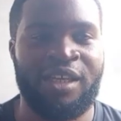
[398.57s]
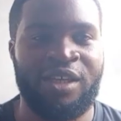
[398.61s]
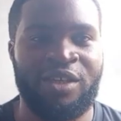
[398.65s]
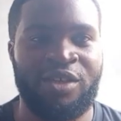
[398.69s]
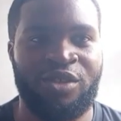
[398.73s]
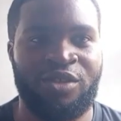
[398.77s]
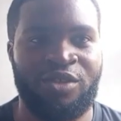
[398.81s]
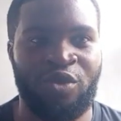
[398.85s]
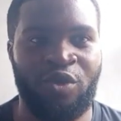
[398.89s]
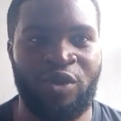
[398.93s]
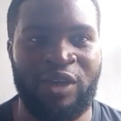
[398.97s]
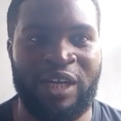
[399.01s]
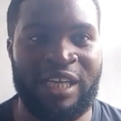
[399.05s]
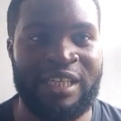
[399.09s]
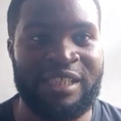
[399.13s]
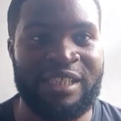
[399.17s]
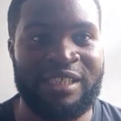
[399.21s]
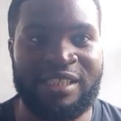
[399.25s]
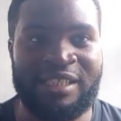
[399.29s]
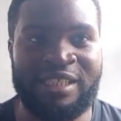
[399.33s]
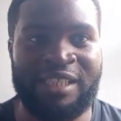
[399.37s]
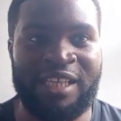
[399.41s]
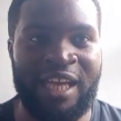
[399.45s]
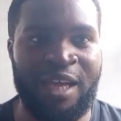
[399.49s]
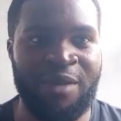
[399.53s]
So you can
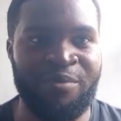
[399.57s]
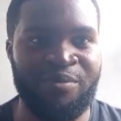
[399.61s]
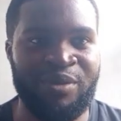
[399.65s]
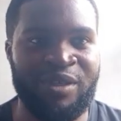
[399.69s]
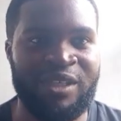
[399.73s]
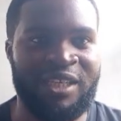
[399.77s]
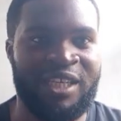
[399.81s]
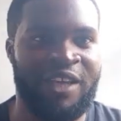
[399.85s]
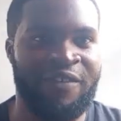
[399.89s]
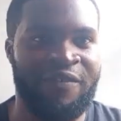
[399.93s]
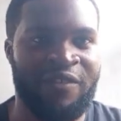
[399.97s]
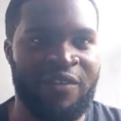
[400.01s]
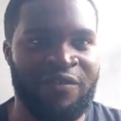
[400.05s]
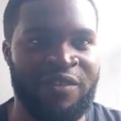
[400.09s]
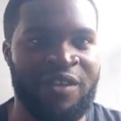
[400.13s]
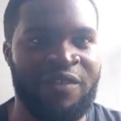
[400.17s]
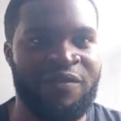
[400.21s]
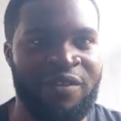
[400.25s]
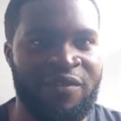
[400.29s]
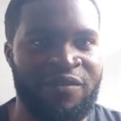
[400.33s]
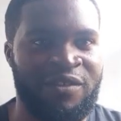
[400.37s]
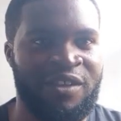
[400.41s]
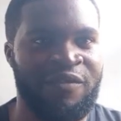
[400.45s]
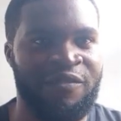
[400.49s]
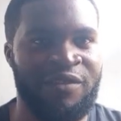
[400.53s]
see NPK 15
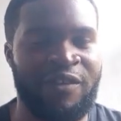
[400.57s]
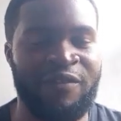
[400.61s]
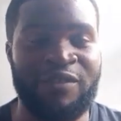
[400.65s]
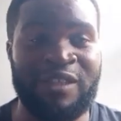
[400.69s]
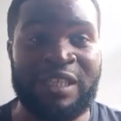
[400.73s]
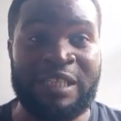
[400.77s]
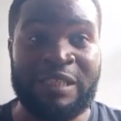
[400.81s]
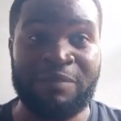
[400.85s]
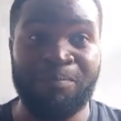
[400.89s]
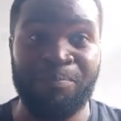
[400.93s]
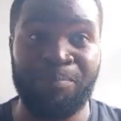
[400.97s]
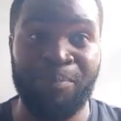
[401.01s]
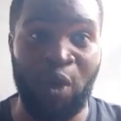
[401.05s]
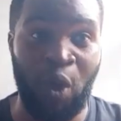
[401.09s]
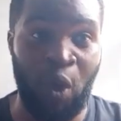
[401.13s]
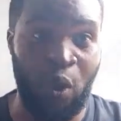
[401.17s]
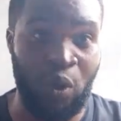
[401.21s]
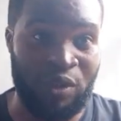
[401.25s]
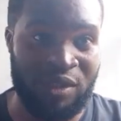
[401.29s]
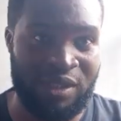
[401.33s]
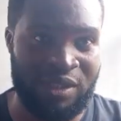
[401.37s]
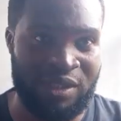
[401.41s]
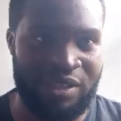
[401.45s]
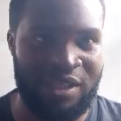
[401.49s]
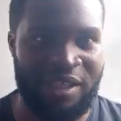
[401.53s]
15 15
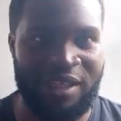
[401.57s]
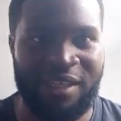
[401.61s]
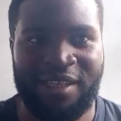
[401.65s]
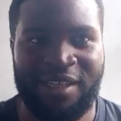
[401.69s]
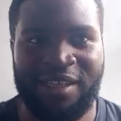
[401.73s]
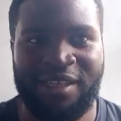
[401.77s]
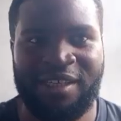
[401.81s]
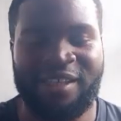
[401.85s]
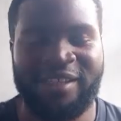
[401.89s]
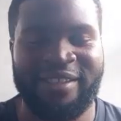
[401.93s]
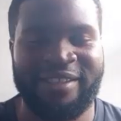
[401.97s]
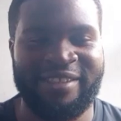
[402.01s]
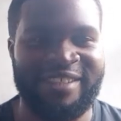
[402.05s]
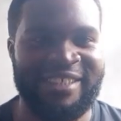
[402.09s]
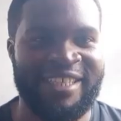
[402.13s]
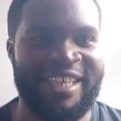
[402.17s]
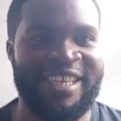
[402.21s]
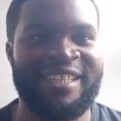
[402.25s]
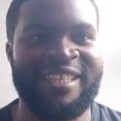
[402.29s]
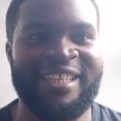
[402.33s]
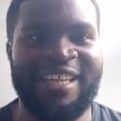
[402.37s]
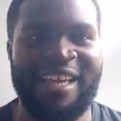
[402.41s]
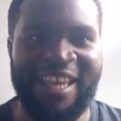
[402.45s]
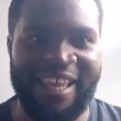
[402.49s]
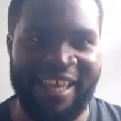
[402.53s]
plus
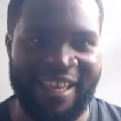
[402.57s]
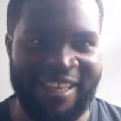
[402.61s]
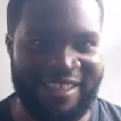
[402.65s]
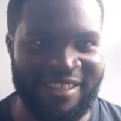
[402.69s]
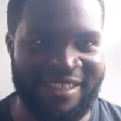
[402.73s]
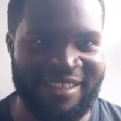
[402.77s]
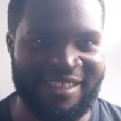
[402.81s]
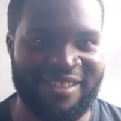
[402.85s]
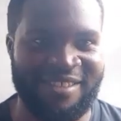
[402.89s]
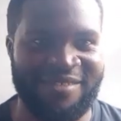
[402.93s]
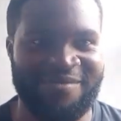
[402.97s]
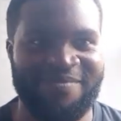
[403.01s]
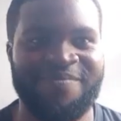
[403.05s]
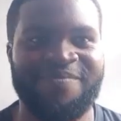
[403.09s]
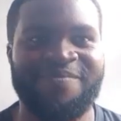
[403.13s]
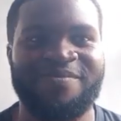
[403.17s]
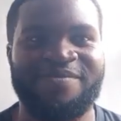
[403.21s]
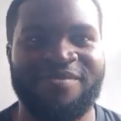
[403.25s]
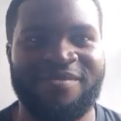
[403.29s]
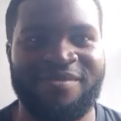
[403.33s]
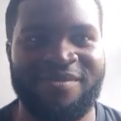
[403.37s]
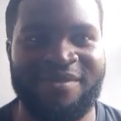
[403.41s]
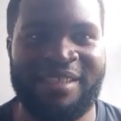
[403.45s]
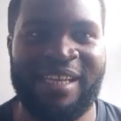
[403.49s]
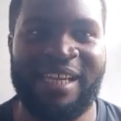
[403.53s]
10S.
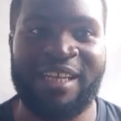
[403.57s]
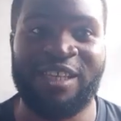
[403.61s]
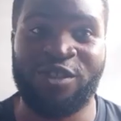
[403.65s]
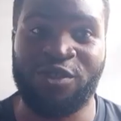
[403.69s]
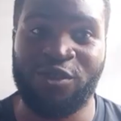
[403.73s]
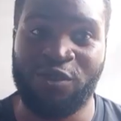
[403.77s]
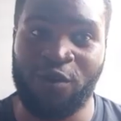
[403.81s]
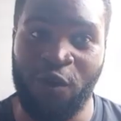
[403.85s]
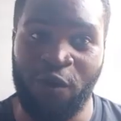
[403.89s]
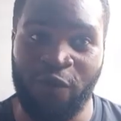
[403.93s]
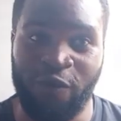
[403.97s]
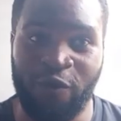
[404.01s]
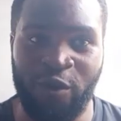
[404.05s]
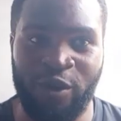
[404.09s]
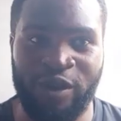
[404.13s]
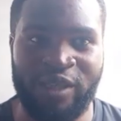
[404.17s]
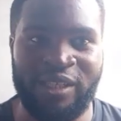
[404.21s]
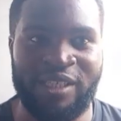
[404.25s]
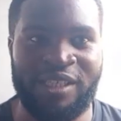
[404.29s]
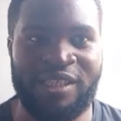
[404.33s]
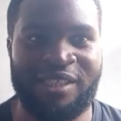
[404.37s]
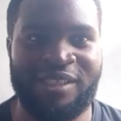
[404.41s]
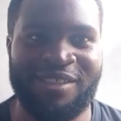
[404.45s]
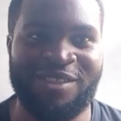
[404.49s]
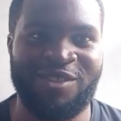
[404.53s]
There is sulfur
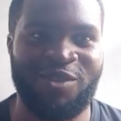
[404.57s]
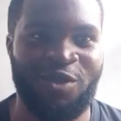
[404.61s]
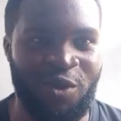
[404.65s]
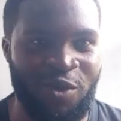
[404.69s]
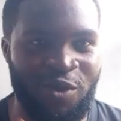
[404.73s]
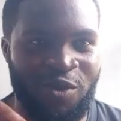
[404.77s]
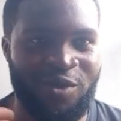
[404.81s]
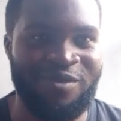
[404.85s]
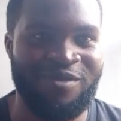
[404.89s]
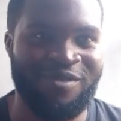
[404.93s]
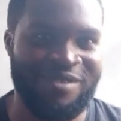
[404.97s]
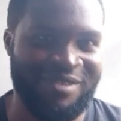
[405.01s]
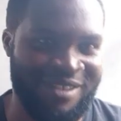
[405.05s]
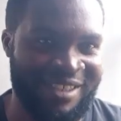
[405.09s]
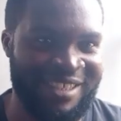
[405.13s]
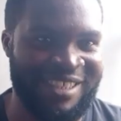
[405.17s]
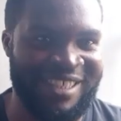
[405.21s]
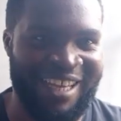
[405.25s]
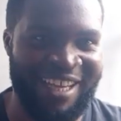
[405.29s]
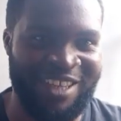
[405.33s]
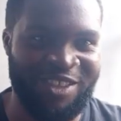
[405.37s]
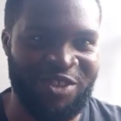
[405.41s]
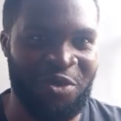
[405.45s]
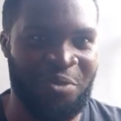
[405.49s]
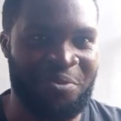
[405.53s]
in it. So these
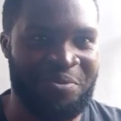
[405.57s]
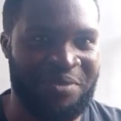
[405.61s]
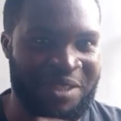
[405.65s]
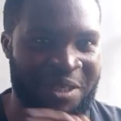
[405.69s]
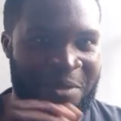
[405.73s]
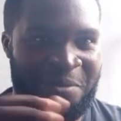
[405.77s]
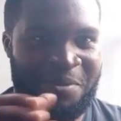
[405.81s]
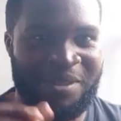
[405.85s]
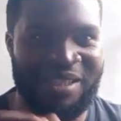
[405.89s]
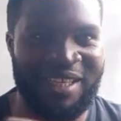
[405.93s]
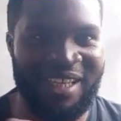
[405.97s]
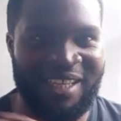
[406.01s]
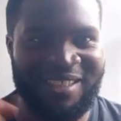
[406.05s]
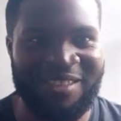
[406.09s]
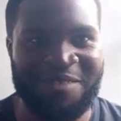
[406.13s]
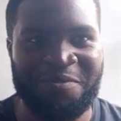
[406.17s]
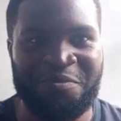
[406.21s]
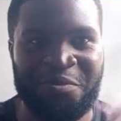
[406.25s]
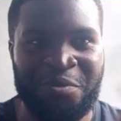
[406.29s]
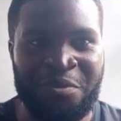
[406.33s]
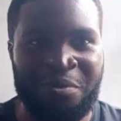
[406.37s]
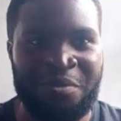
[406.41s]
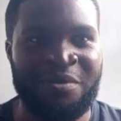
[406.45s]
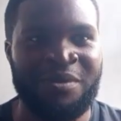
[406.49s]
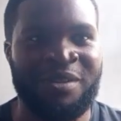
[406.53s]
are some tips that
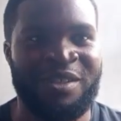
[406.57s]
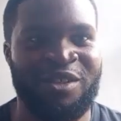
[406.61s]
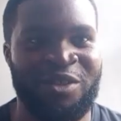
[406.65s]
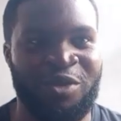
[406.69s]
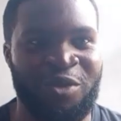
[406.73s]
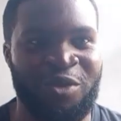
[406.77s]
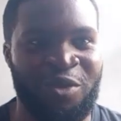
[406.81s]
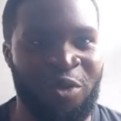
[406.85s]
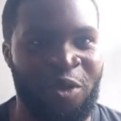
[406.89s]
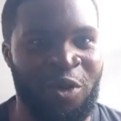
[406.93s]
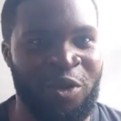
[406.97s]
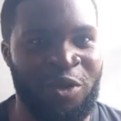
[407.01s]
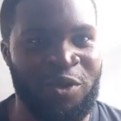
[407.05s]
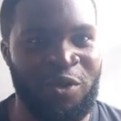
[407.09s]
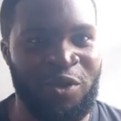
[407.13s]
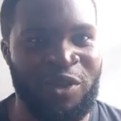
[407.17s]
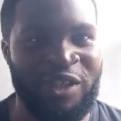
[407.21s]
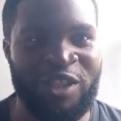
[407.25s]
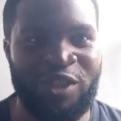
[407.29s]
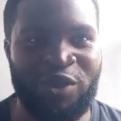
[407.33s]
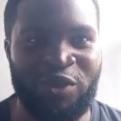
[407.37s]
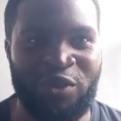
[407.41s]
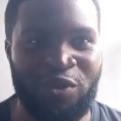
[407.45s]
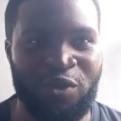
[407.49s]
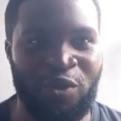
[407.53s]
you also
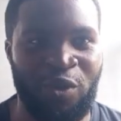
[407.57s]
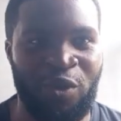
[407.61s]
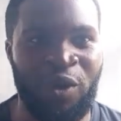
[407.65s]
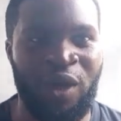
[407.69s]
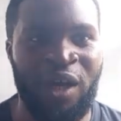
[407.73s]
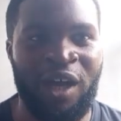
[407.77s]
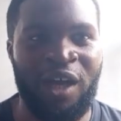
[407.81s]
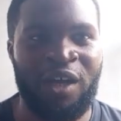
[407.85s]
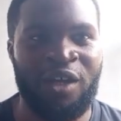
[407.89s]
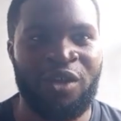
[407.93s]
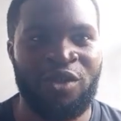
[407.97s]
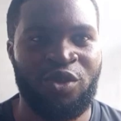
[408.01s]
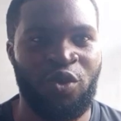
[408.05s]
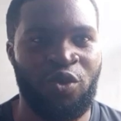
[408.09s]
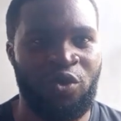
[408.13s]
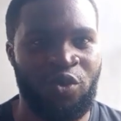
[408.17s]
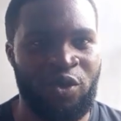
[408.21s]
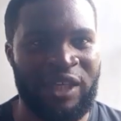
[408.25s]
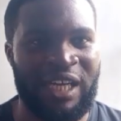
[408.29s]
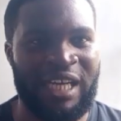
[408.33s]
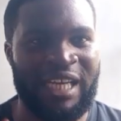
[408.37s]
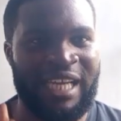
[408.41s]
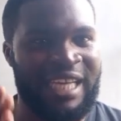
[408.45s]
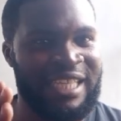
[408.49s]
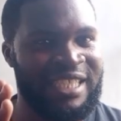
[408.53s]
need to know. So you
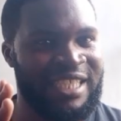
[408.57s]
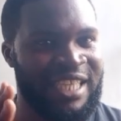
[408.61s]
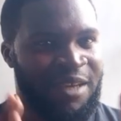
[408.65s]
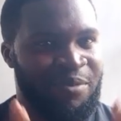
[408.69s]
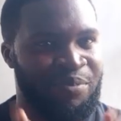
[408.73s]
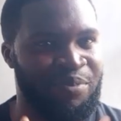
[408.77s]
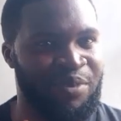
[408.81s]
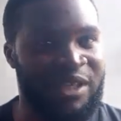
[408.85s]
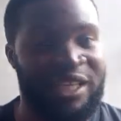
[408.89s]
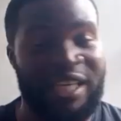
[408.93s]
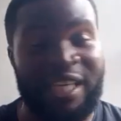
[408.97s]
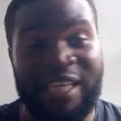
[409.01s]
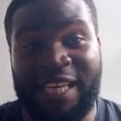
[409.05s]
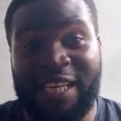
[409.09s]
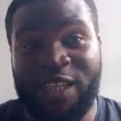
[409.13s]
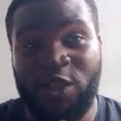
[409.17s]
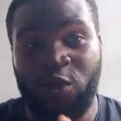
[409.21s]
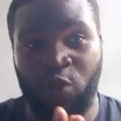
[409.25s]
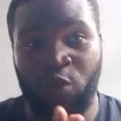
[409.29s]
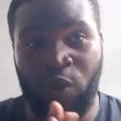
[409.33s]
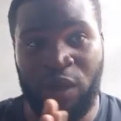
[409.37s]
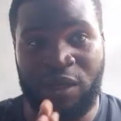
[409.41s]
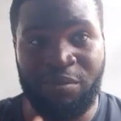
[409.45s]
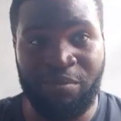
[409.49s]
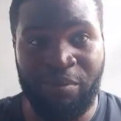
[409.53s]
can get NPK, get
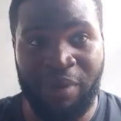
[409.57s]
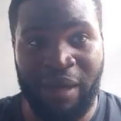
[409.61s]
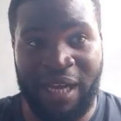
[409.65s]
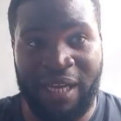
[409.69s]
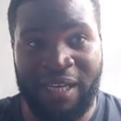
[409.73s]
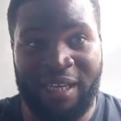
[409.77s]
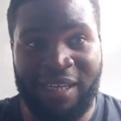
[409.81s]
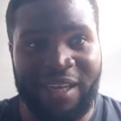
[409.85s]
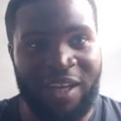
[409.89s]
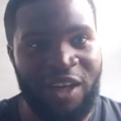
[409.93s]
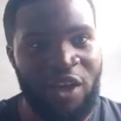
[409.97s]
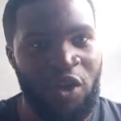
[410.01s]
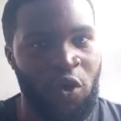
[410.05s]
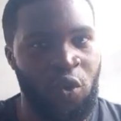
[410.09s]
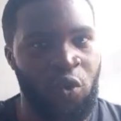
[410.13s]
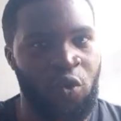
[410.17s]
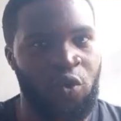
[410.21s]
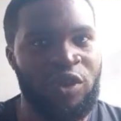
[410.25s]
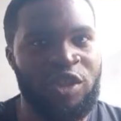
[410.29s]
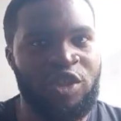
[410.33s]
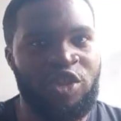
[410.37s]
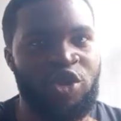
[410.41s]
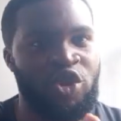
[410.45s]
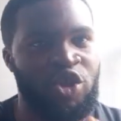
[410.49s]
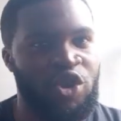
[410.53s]
1 bag,
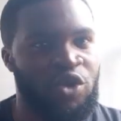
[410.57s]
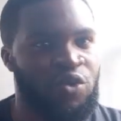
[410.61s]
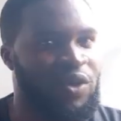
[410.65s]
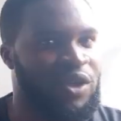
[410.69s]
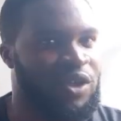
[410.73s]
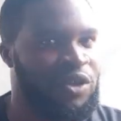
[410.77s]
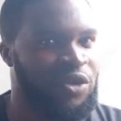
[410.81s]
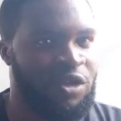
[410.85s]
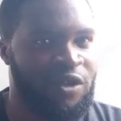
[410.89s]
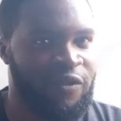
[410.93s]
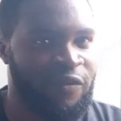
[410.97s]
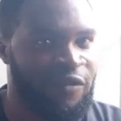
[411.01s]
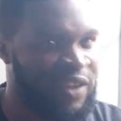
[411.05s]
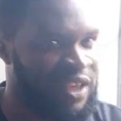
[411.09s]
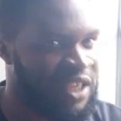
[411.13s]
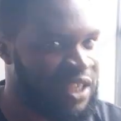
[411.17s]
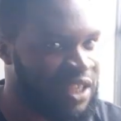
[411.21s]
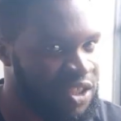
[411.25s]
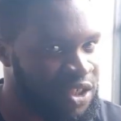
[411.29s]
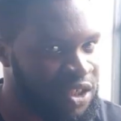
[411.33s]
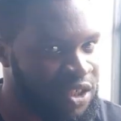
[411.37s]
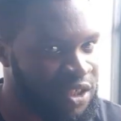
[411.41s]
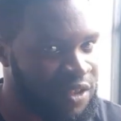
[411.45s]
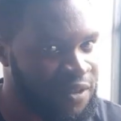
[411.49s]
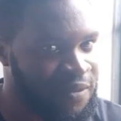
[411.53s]
which you will not
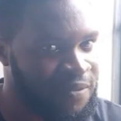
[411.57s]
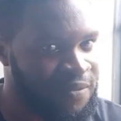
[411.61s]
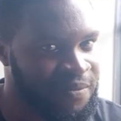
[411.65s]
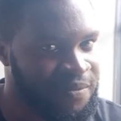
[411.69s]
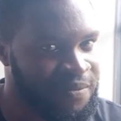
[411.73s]
finish.